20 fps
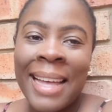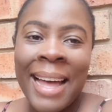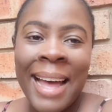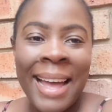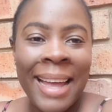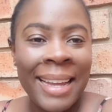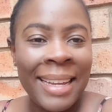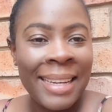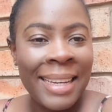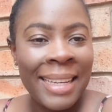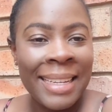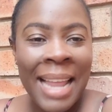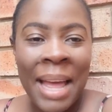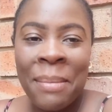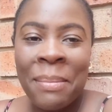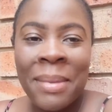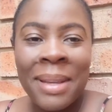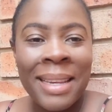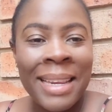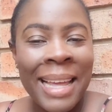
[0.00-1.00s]
I, I
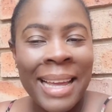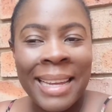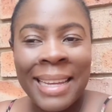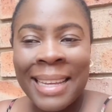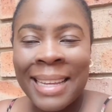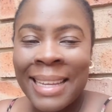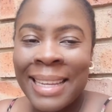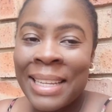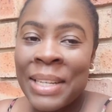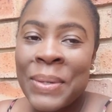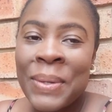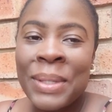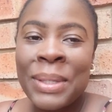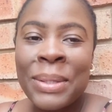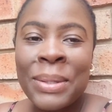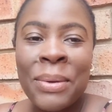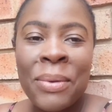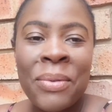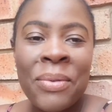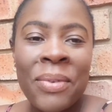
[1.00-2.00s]
mean like it was
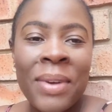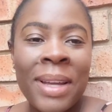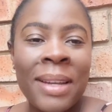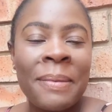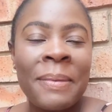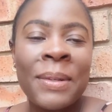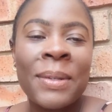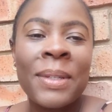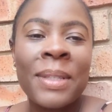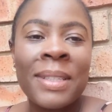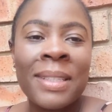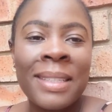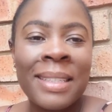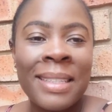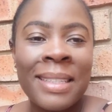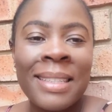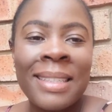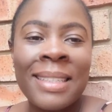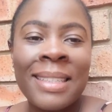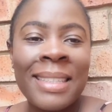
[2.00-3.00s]
so fun because
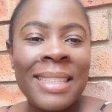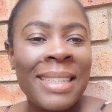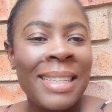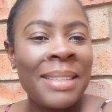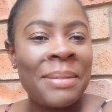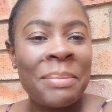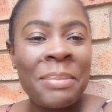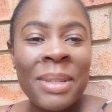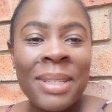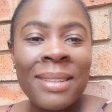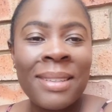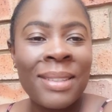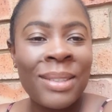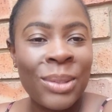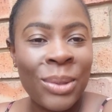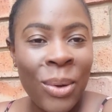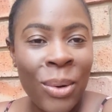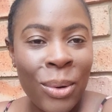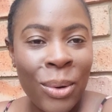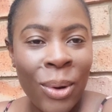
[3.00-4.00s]
it, it had been
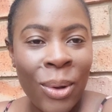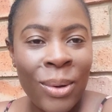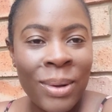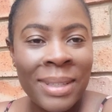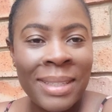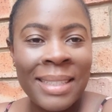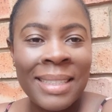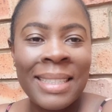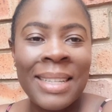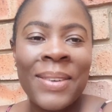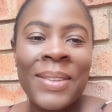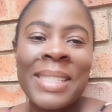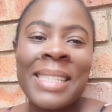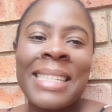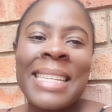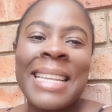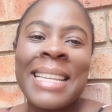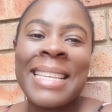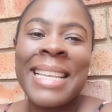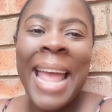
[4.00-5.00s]
so long since I was
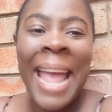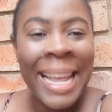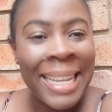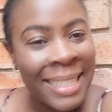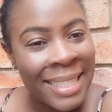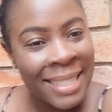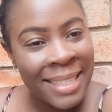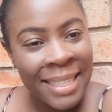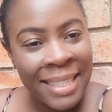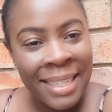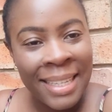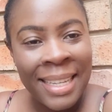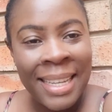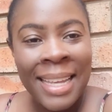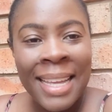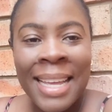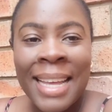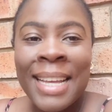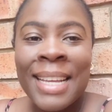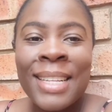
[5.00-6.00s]
in a taxi
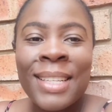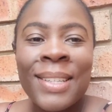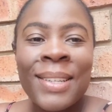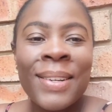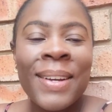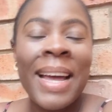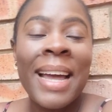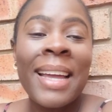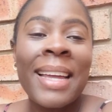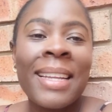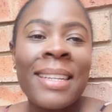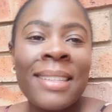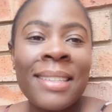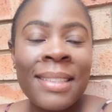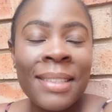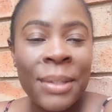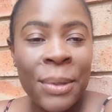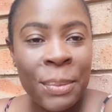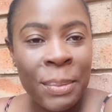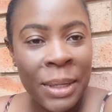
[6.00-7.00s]
so I had
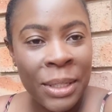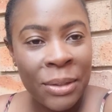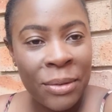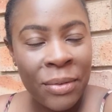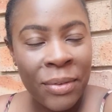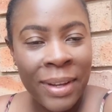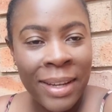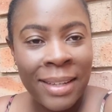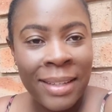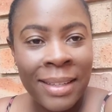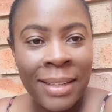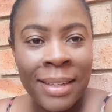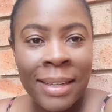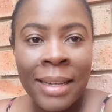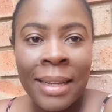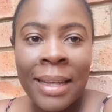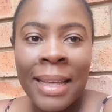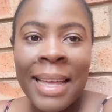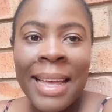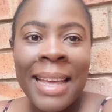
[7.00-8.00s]
so much fun
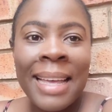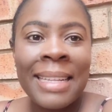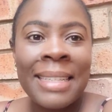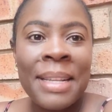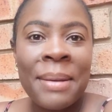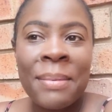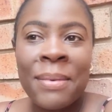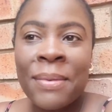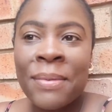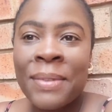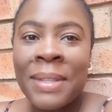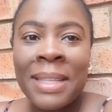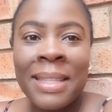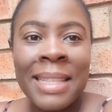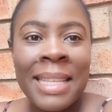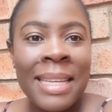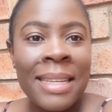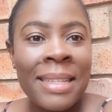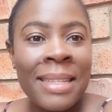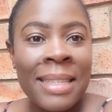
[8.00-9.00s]
some of the
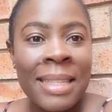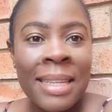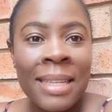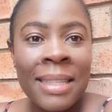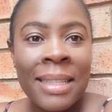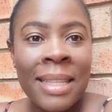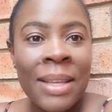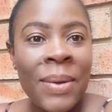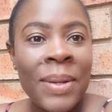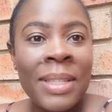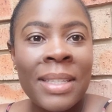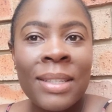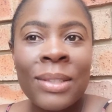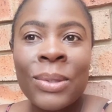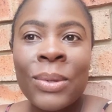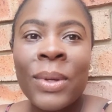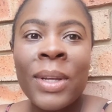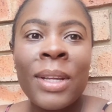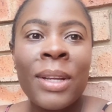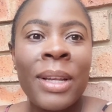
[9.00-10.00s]
things that they were just
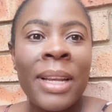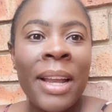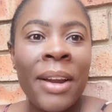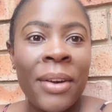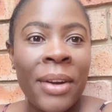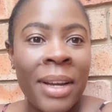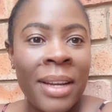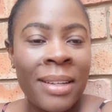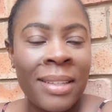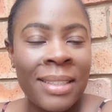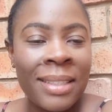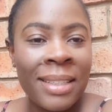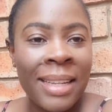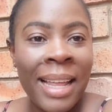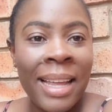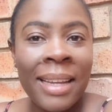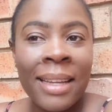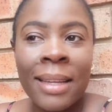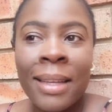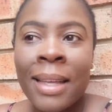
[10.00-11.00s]
so hilarious
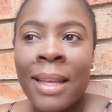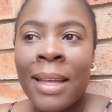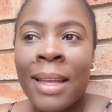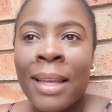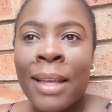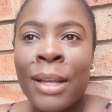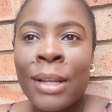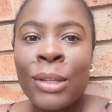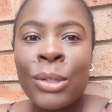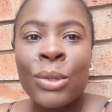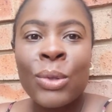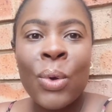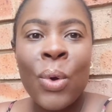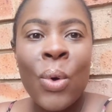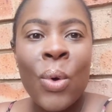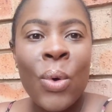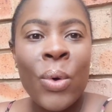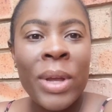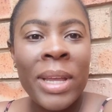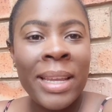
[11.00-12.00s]
like
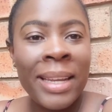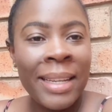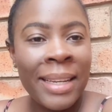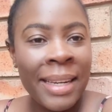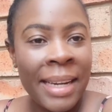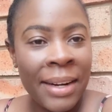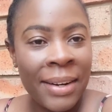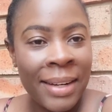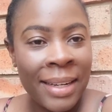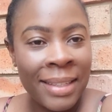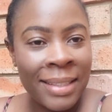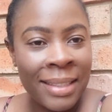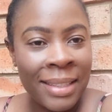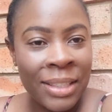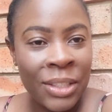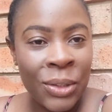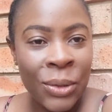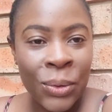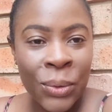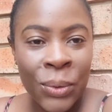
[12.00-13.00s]
so hilarious
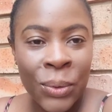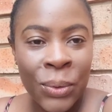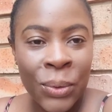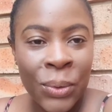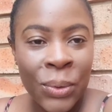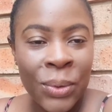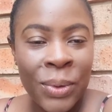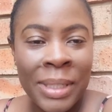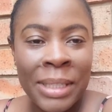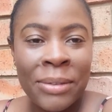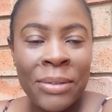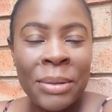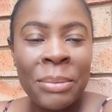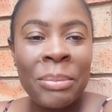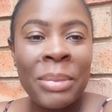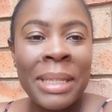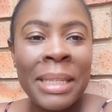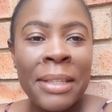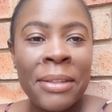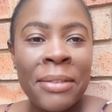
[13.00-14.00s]
you would not even
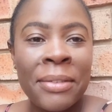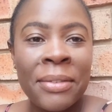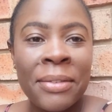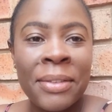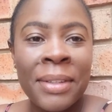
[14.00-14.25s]
believe